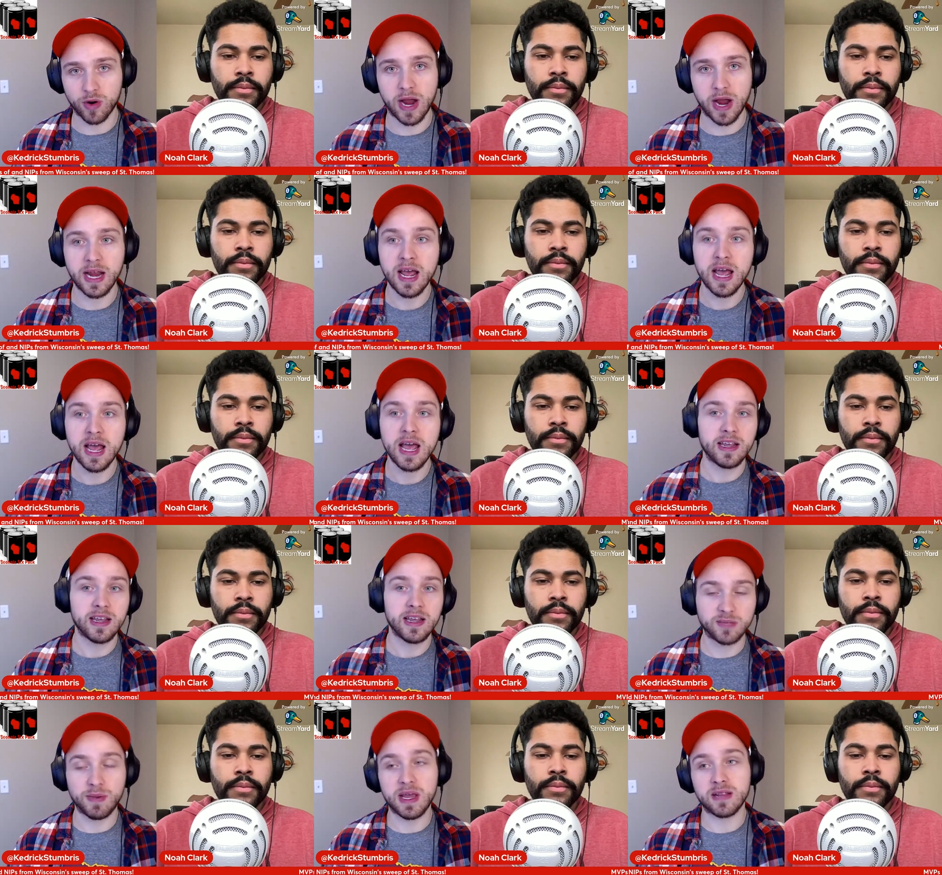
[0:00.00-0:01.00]
Speaker 1: right?
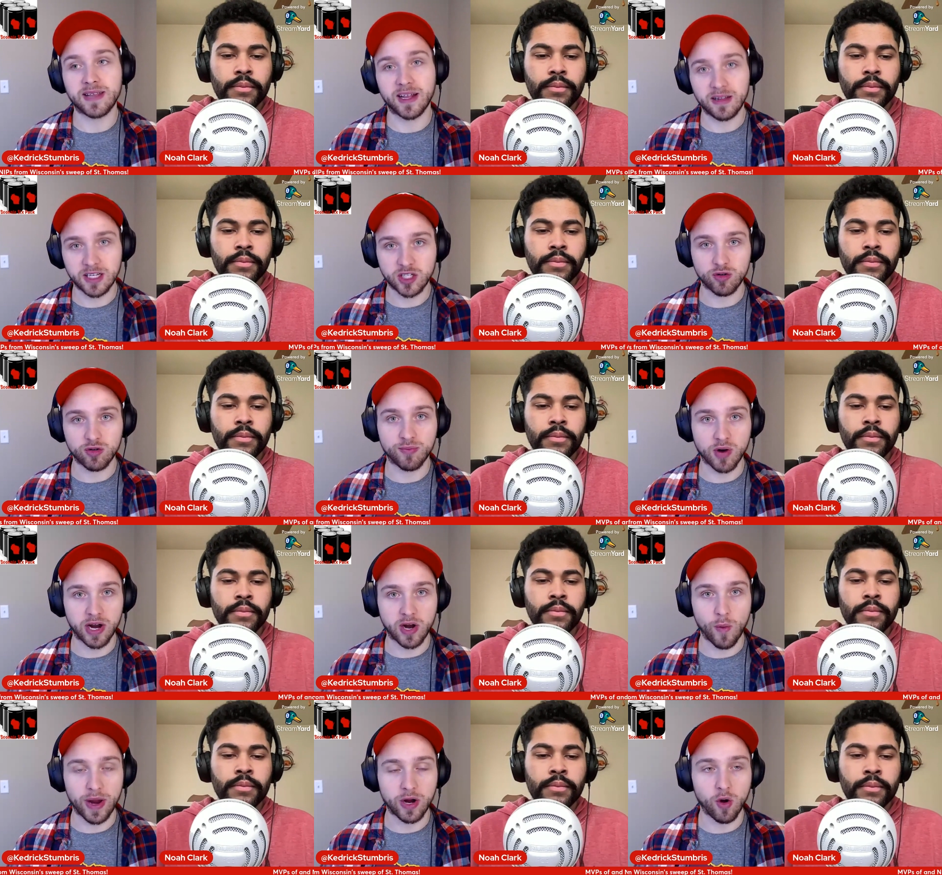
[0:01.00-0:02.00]
Gets beat. That leads to a
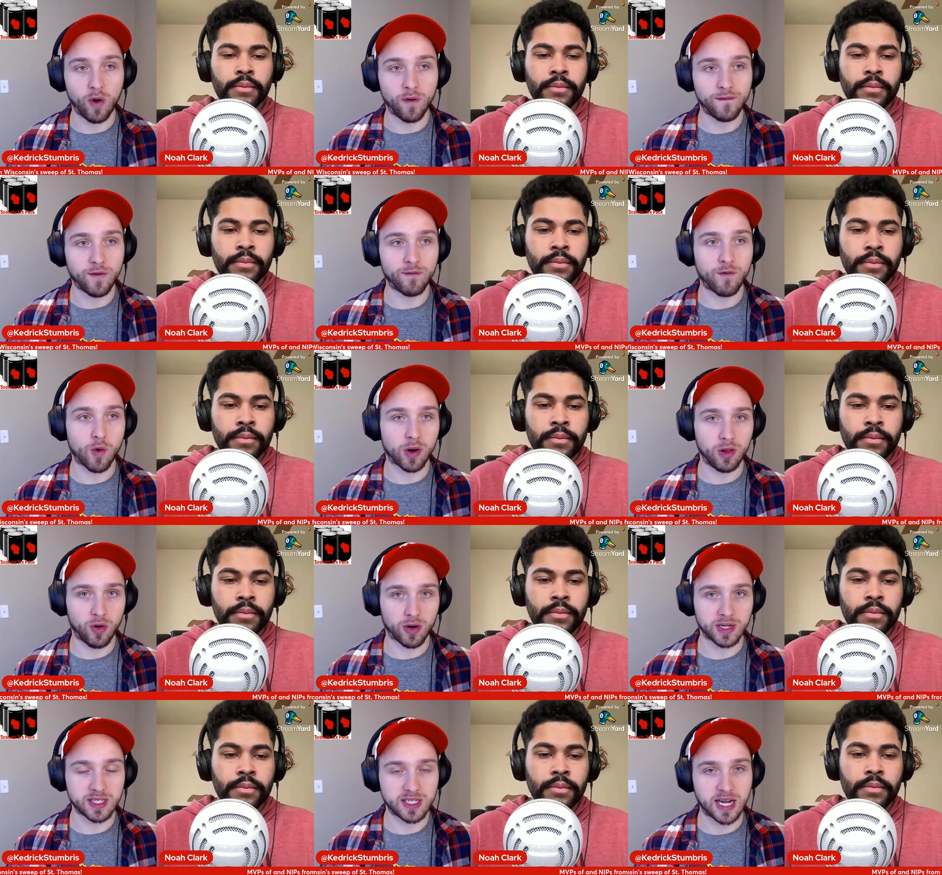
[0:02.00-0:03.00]
breakaway goal for
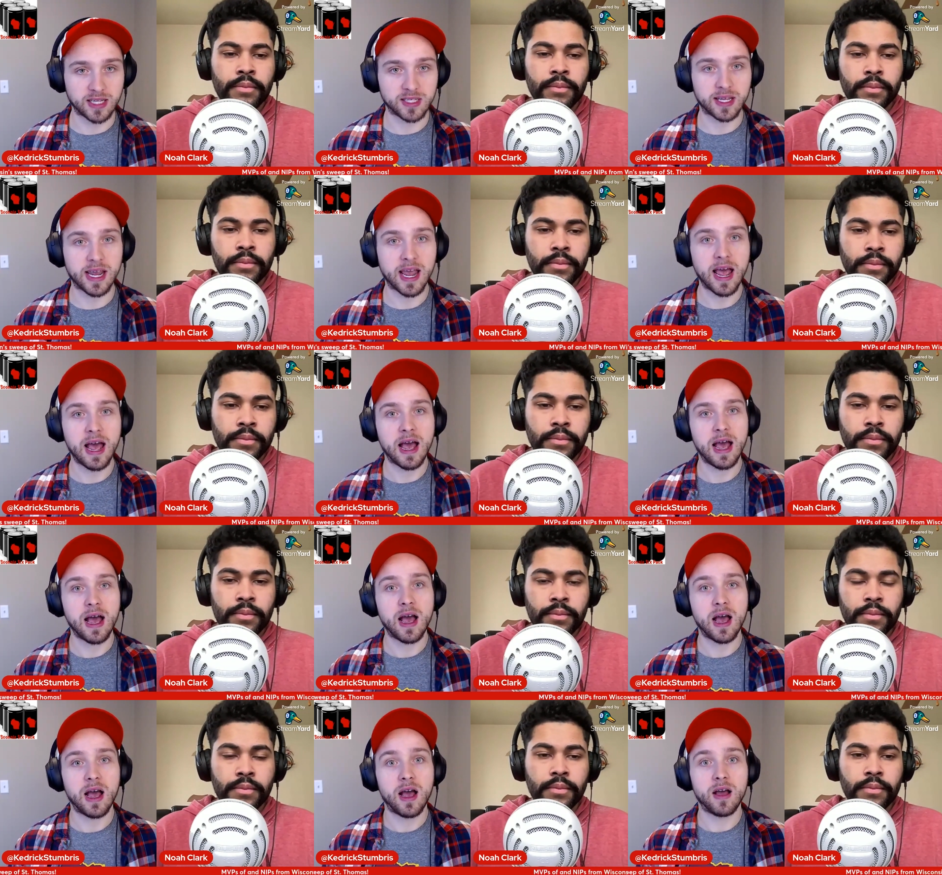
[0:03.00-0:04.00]
Lauren Stensley.
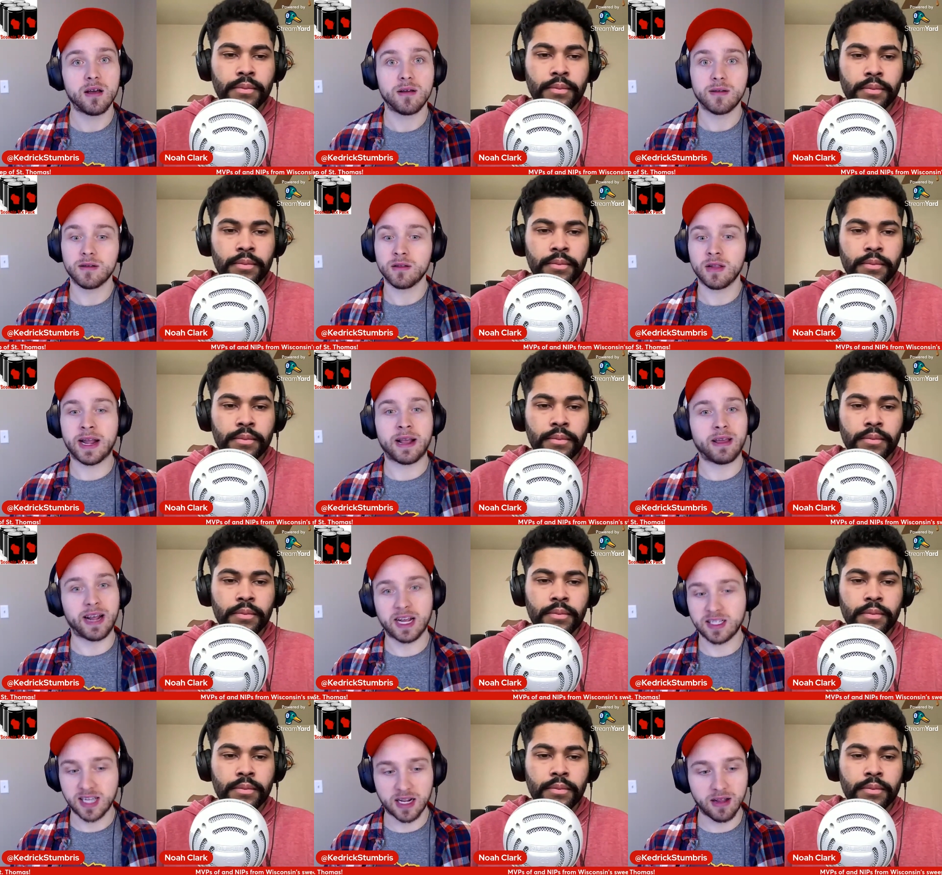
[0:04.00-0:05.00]
Like
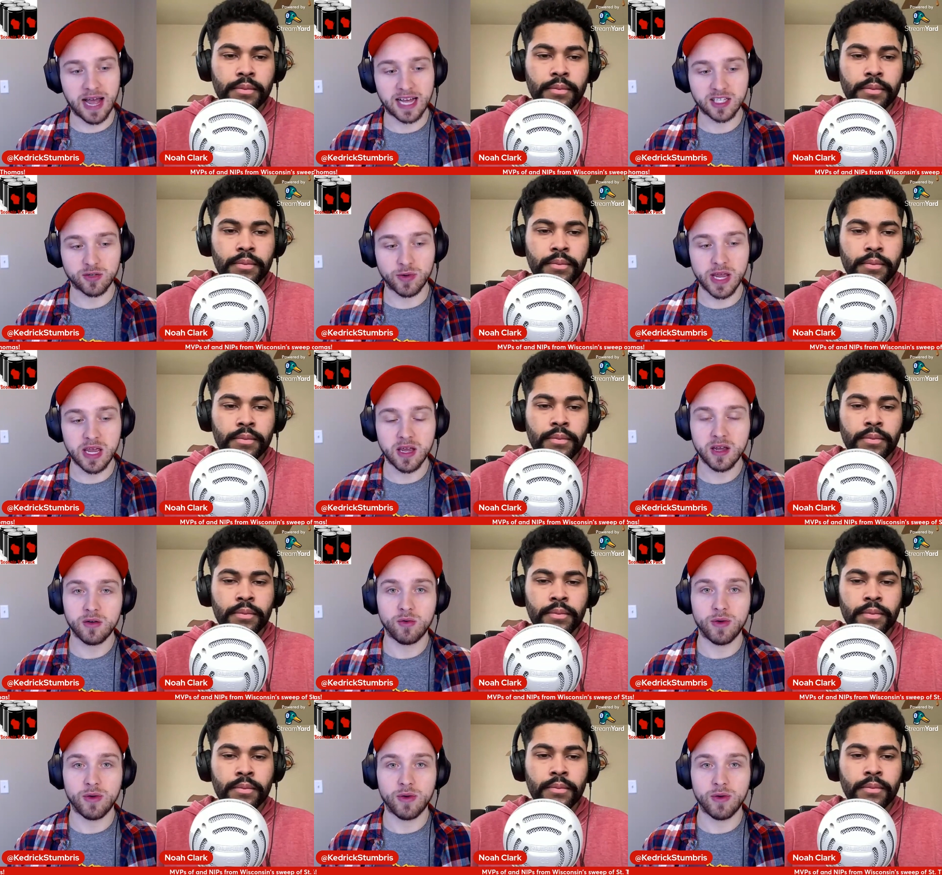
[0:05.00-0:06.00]
I said last week,
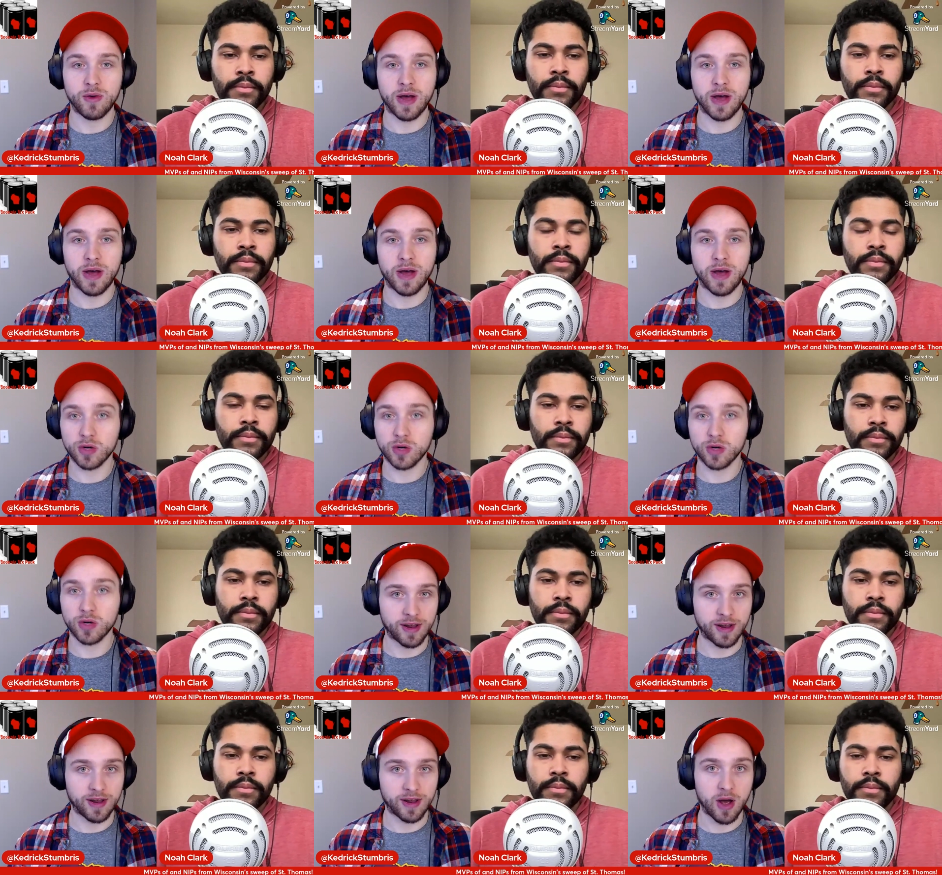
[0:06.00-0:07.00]
when you were
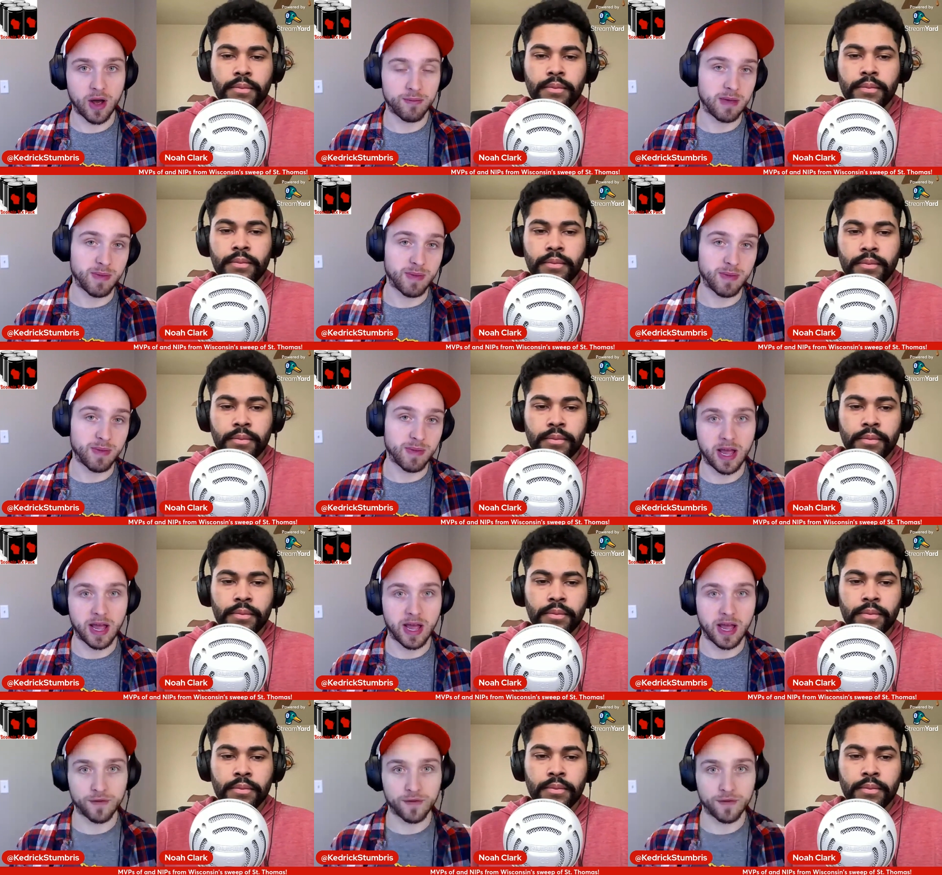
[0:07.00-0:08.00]
talking about maybe
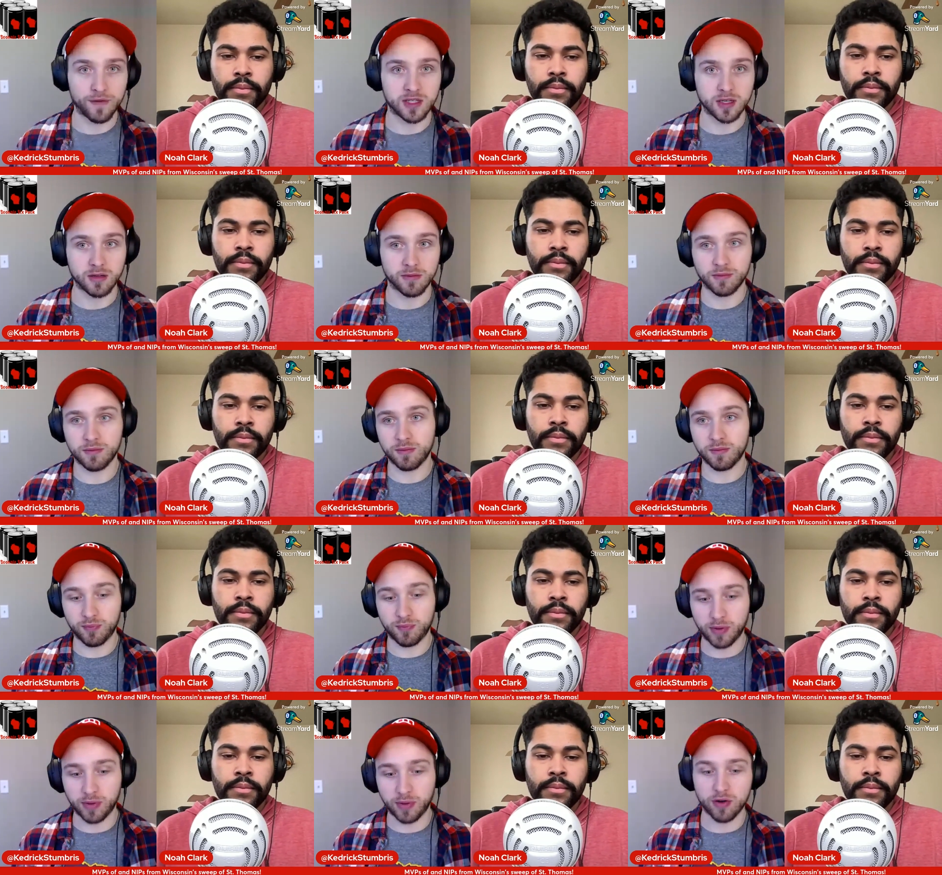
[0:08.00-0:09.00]
Caroline Harvey is the
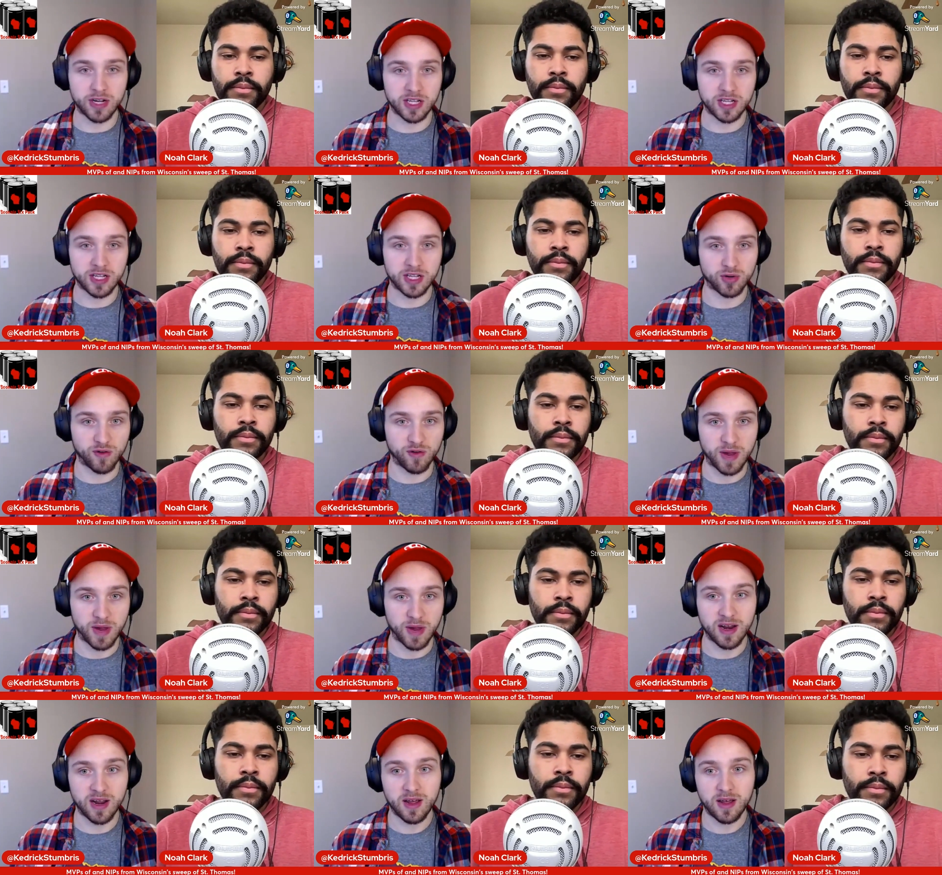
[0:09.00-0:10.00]
player who needs
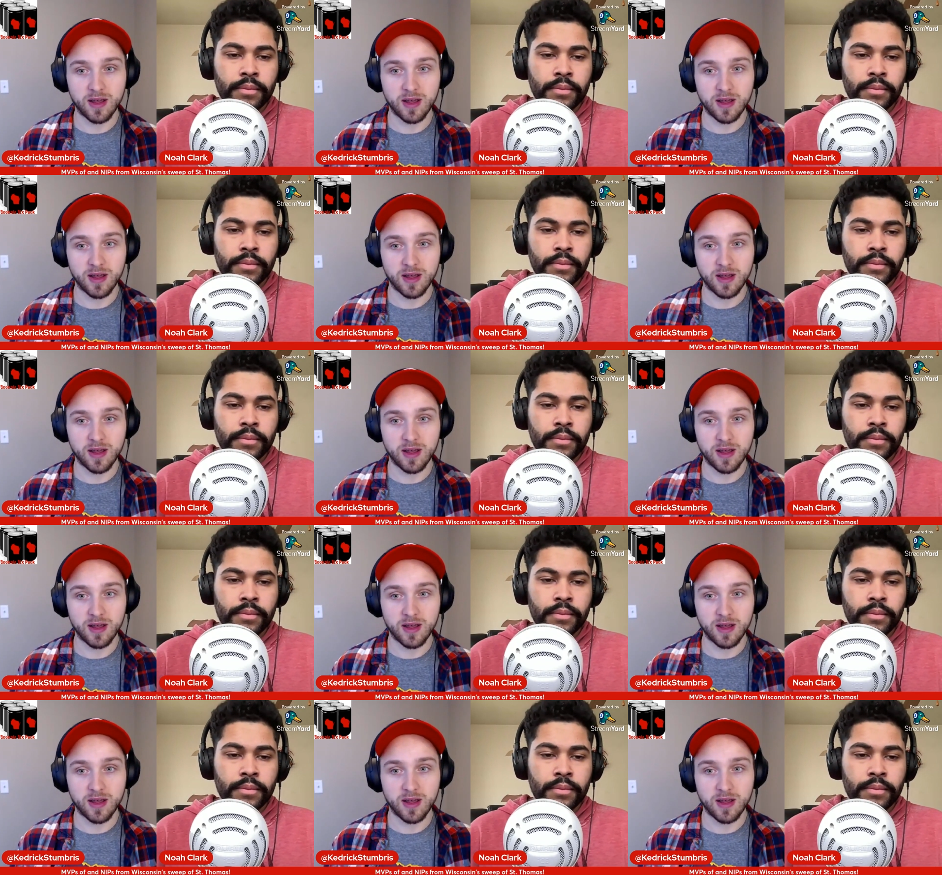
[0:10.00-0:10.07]
improvement,